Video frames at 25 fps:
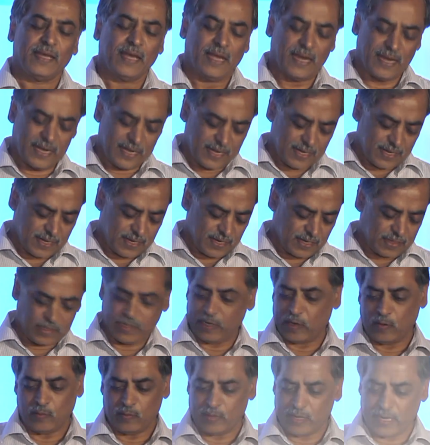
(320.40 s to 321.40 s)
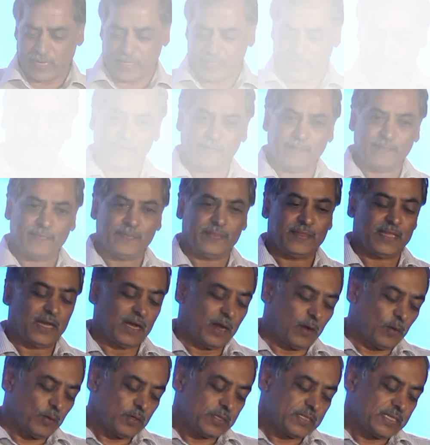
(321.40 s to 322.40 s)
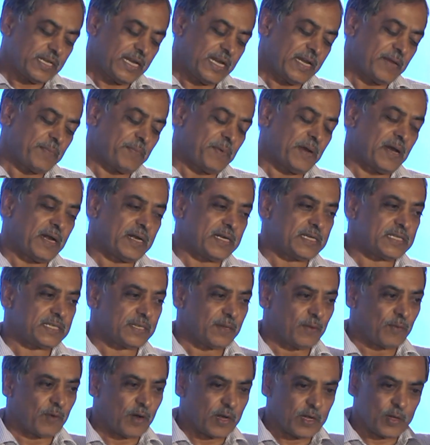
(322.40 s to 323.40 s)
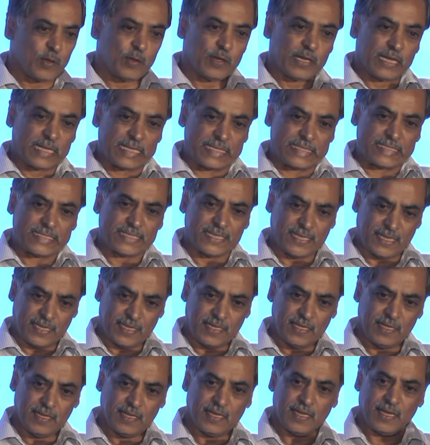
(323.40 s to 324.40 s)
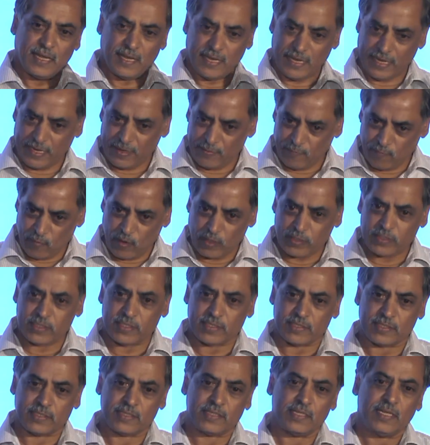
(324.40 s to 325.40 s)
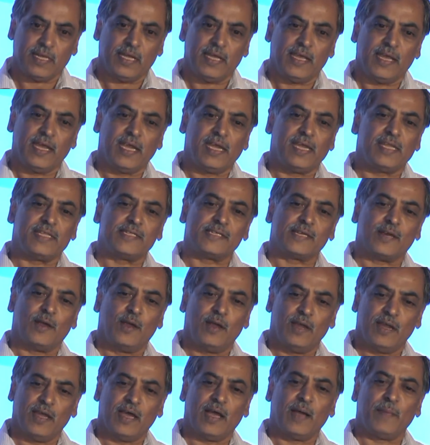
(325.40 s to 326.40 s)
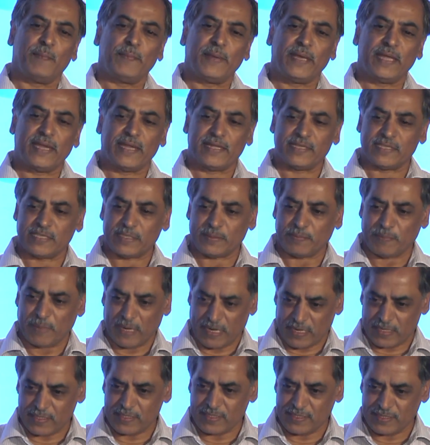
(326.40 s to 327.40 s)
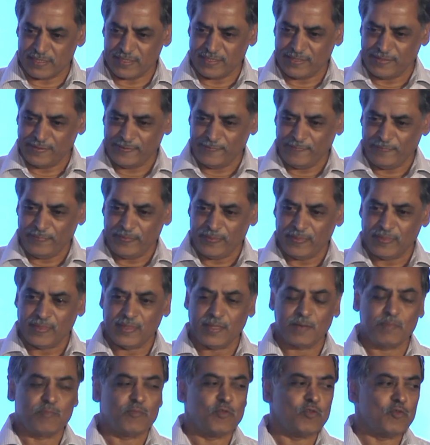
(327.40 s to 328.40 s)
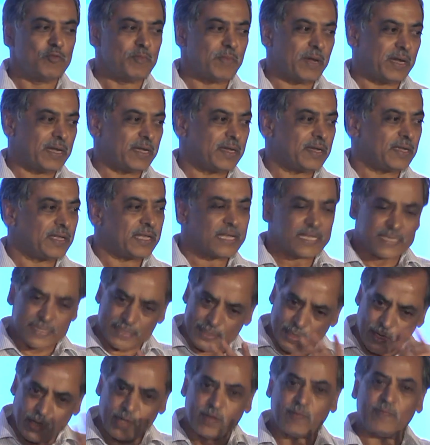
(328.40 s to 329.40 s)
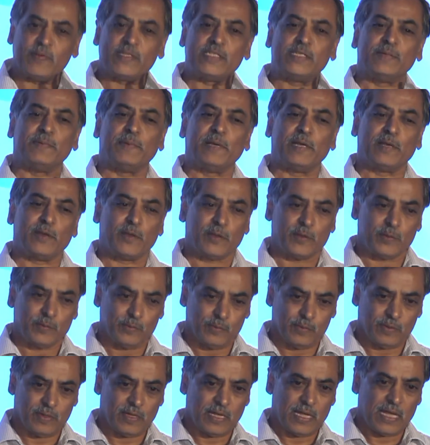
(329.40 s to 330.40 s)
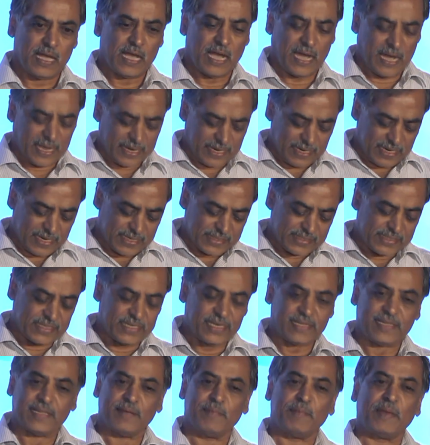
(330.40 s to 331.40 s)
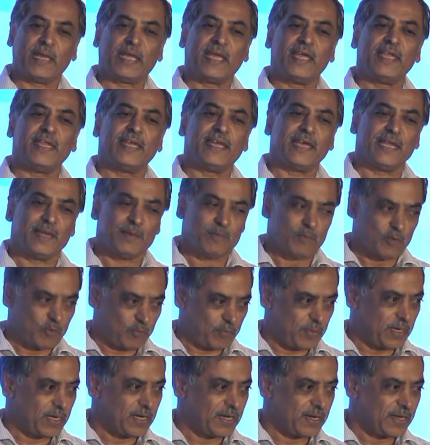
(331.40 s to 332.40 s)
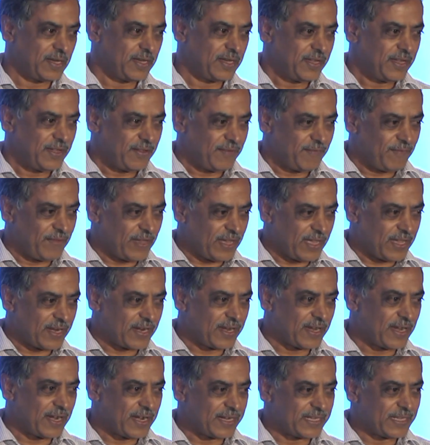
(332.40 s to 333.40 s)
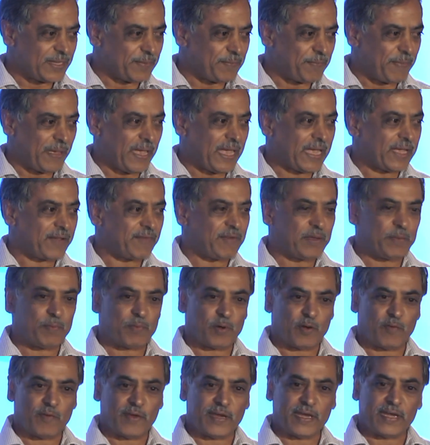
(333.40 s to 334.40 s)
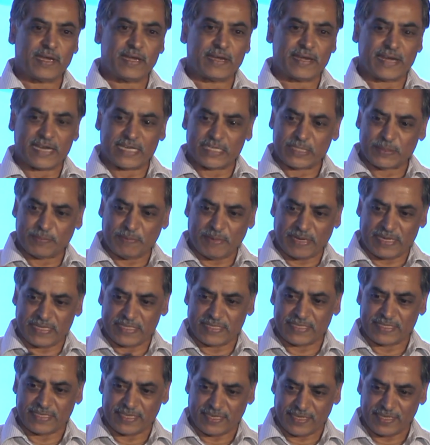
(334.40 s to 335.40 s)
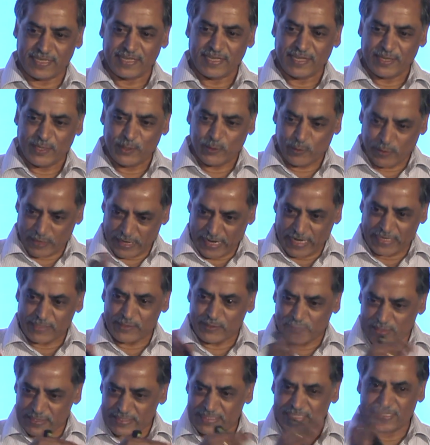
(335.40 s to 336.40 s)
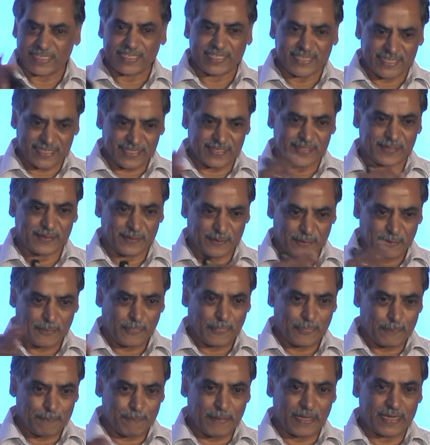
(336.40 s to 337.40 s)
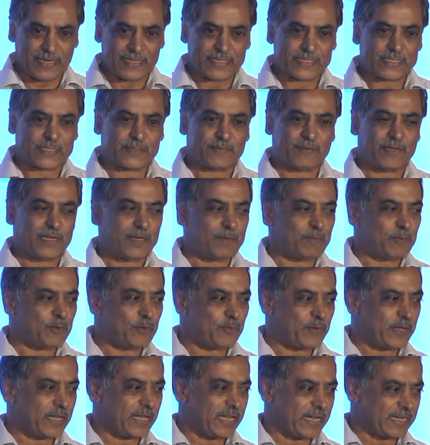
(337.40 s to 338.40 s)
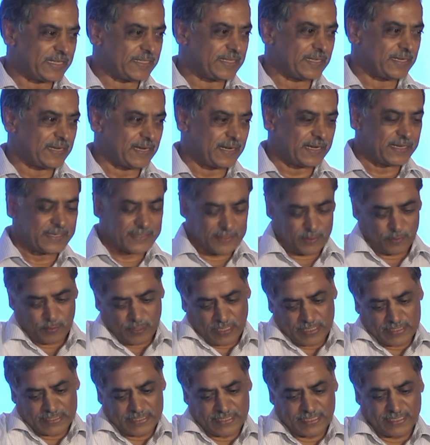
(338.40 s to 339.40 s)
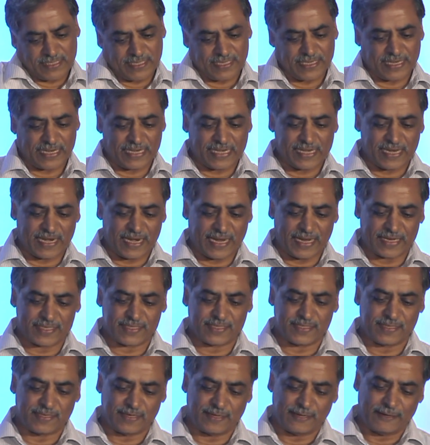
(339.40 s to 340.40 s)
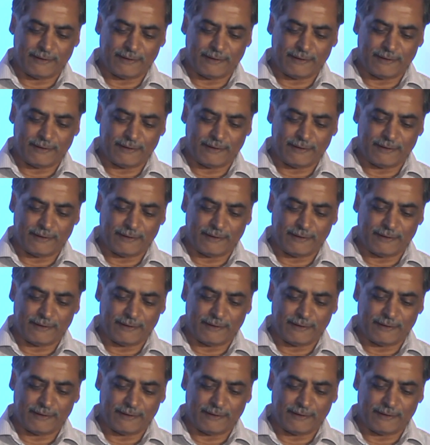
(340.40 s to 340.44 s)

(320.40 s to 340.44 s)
and crown. The outside parts, what you can see in watches, it is called appearance parts. The movement is not visible to you unless it is a mechanical movement, where at the back we provide a transparency. You can actually see the balance wheel moving, etc. You can see that interaction.